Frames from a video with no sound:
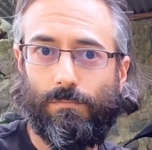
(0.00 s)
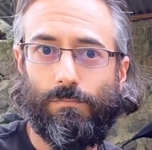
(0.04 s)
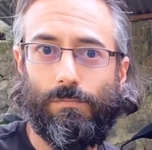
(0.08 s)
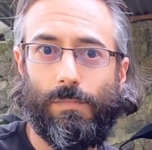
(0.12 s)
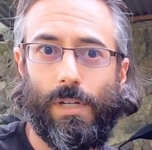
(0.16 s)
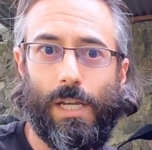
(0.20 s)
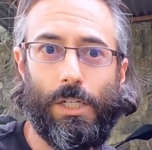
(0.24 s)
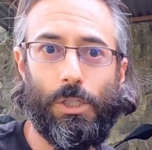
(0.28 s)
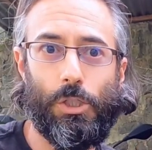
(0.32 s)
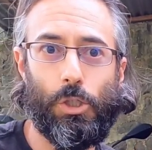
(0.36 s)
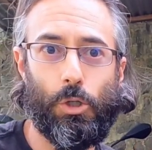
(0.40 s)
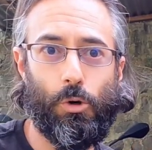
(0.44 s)

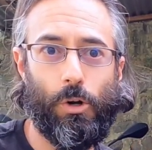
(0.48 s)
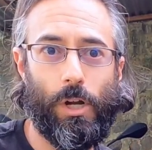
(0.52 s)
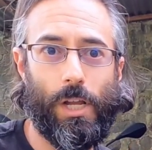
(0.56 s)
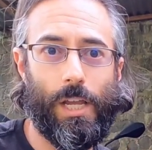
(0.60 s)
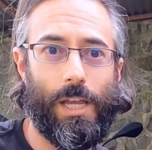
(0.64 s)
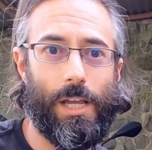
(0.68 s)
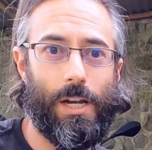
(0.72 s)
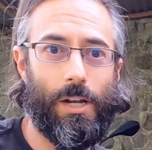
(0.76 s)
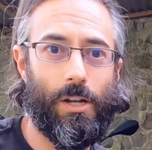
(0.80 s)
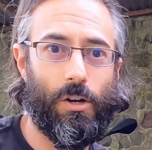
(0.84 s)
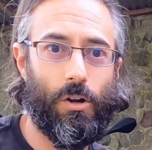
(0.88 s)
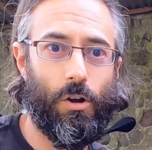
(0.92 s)
injury
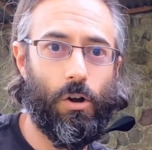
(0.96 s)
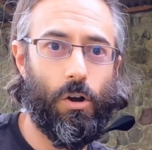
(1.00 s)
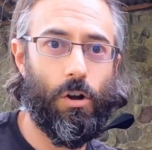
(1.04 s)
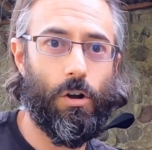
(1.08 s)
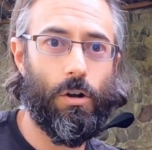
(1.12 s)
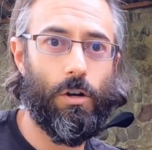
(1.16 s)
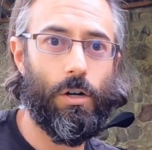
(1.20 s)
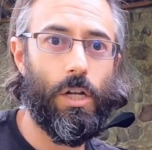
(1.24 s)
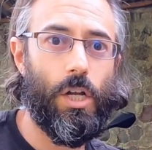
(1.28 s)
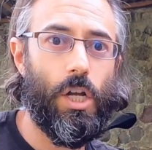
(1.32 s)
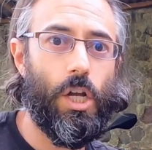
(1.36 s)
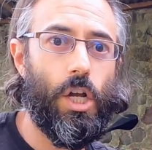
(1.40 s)
can
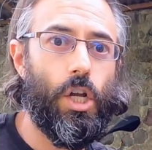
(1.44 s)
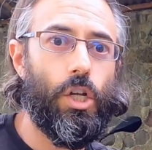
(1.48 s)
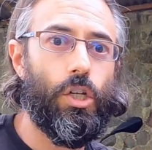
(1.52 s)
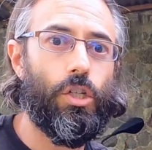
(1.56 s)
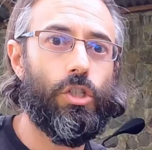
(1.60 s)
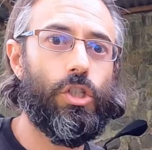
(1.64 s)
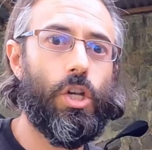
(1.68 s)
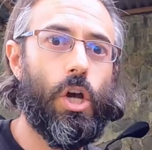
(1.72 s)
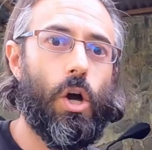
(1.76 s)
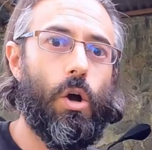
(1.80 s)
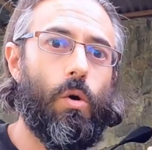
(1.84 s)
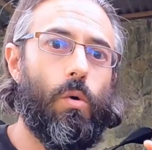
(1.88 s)
occur.
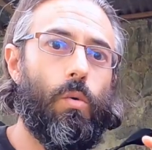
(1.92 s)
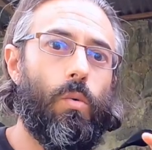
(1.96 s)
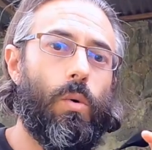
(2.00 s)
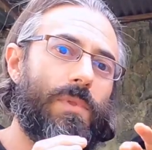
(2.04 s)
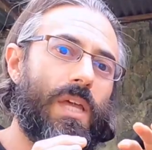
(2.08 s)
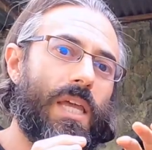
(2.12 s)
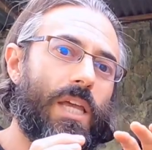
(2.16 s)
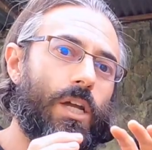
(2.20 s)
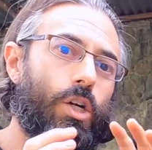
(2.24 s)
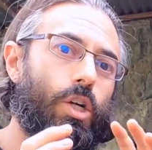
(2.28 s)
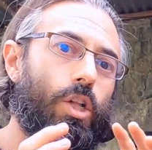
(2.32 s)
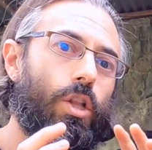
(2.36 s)
So
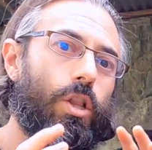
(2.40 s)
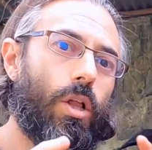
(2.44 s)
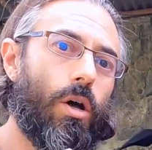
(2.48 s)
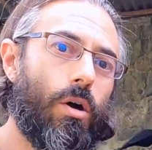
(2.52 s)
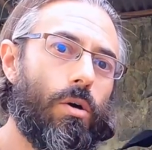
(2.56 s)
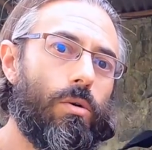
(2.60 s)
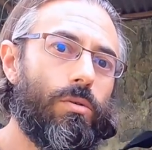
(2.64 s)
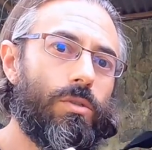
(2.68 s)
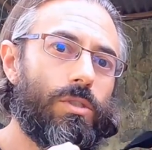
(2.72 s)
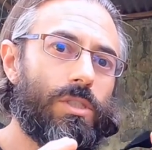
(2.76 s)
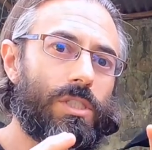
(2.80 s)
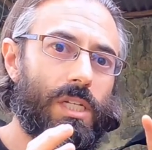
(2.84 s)

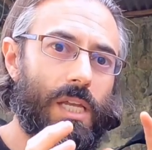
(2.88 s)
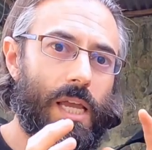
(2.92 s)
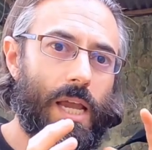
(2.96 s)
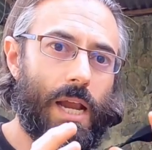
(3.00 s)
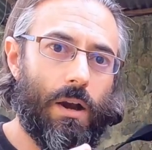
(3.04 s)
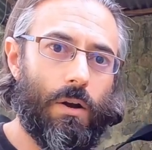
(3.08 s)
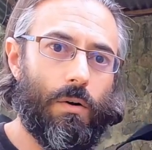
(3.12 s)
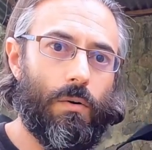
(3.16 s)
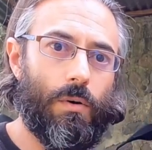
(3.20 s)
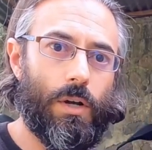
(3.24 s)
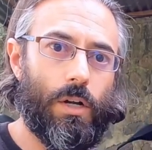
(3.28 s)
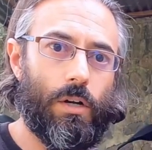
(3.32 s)
enclosed
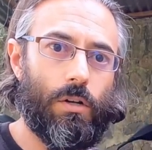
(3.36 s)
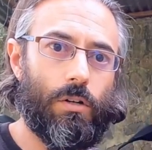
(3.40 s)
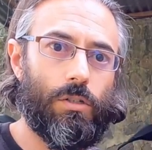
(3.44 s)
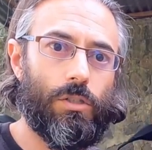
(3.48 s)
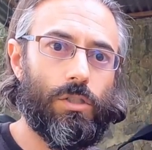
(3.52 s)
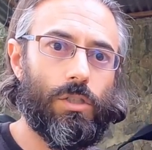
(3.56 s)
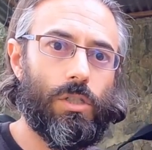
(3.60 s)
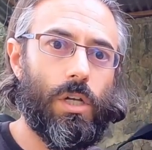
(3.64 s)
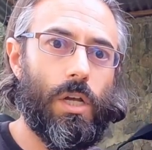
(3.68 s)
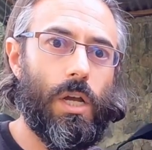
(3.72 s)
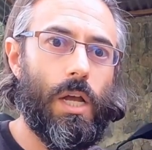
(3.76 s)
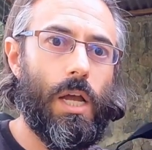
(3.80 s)

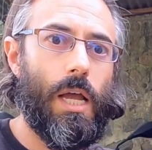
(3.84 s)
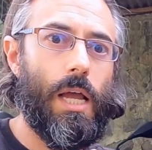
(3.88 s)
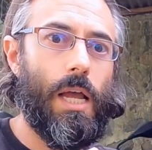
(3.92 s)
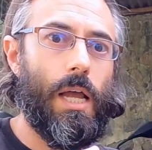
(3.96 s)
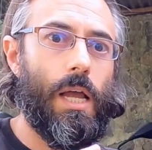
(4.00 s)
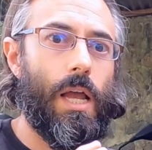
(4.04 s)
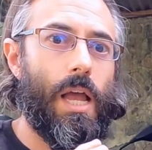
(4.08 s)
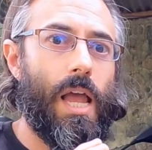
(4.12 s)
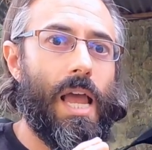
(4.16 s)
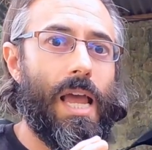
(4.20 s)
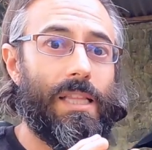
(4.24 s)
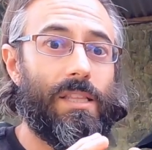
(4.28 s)
carriers,
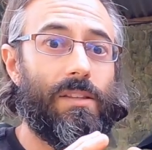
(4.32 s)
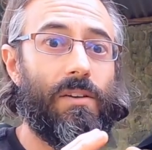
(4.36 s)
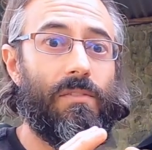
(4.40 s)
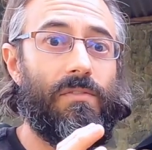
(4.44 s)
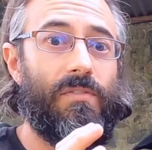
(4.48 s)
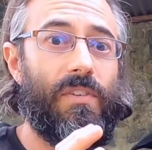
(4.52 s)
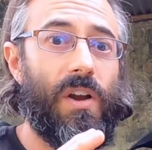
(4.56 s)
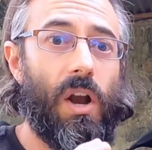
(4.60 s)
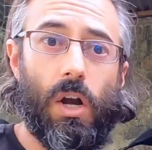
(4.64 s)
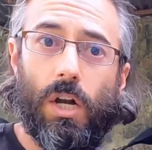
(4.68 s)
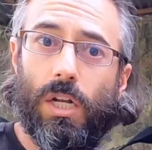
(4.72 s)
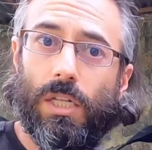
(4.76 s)
at the
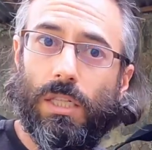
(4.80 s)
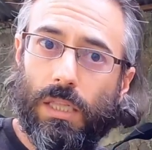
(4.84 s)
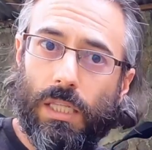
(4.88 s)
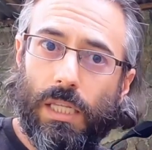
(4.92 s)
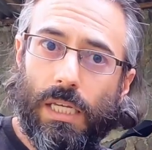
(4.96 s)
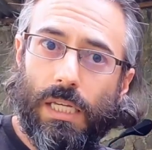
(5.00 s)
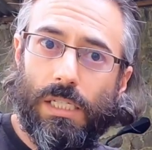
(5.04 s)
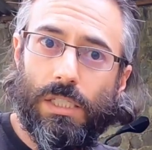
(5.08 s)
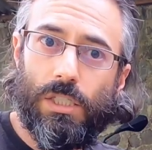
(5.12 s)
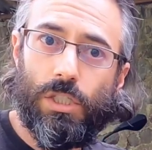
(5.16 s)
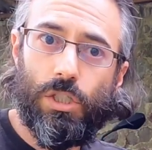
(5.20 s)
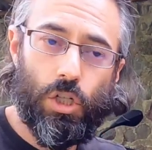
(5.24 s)
very
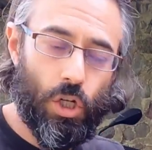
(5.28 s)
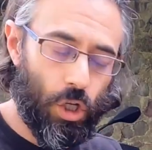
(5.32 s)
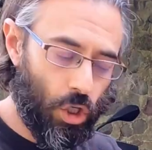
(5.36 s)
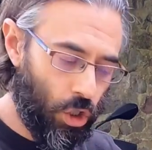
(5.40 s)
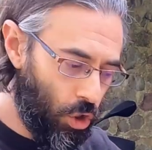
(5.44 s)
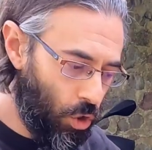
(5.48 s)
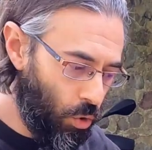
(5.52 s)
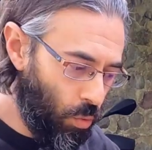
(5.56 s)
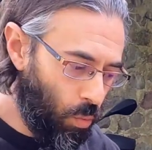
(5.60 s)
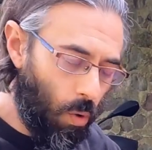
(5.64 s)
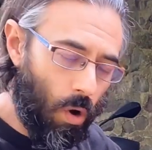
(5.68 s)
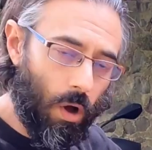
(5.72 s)
least,
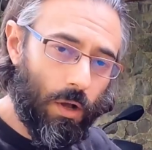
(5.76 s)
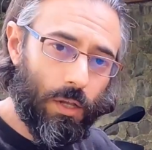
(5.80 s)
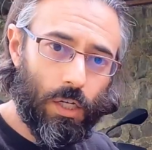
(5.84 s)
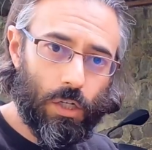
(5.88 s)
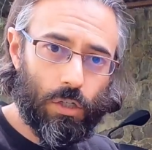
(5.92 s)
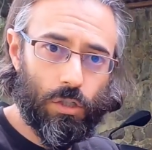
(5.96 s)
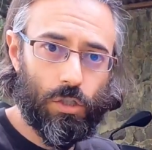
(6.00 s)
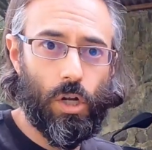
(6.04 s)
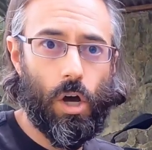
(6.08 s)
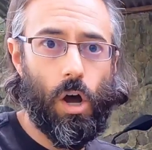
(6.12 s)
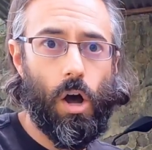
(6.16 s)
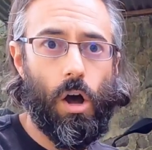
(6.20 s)
you want
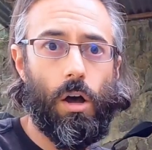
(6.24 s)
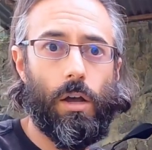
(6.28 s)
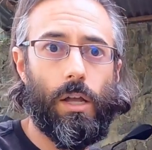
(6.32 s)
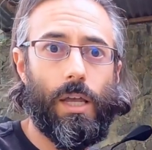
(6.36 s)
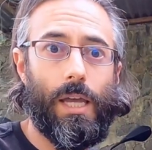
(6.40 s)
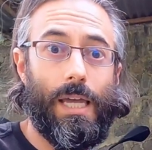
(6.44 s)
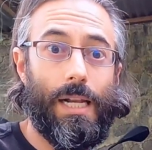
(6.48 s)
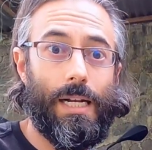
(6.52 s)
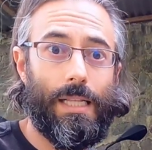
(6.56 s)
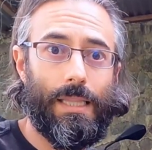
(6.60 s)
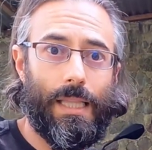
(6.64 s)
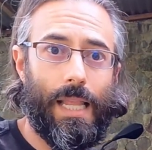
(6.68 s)
your
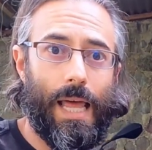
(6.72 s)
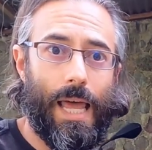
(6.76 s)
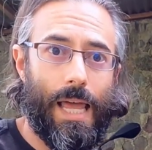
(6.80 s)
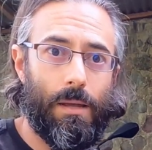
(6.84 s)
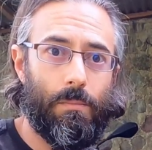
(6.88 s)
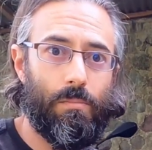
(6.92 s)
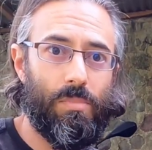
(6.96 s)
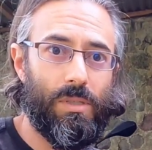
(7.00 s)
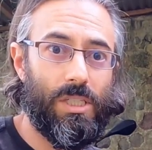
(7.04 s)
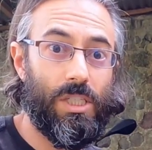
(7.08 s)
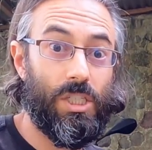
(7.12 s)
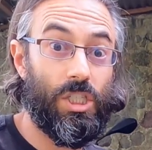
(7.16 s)
dog in a
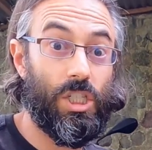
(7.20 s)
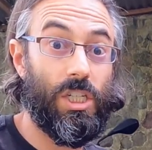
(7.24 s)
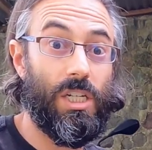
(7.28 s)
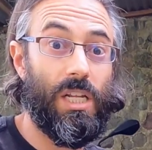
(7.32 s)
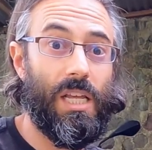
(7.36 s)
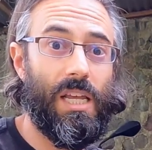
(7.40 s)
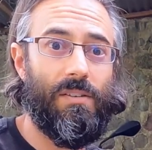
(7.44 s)
laying position.